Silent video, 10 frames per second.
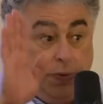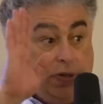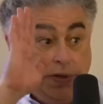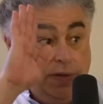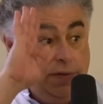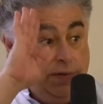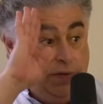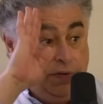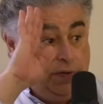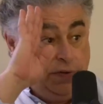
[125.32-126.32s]
was,
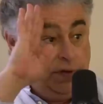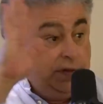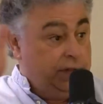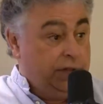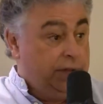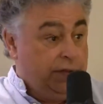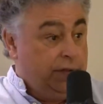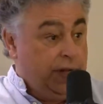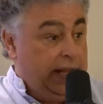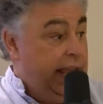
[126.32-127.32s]

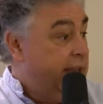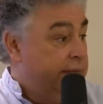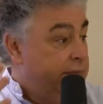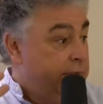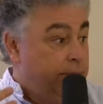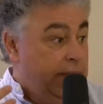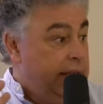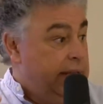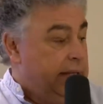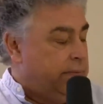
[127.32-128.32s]
again, for
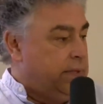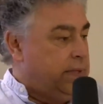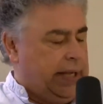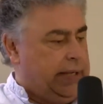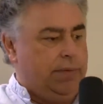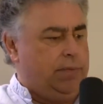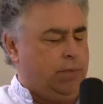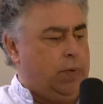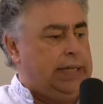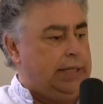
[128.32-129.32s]
me, this was like,
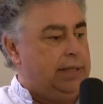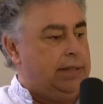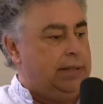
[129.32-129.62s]
what?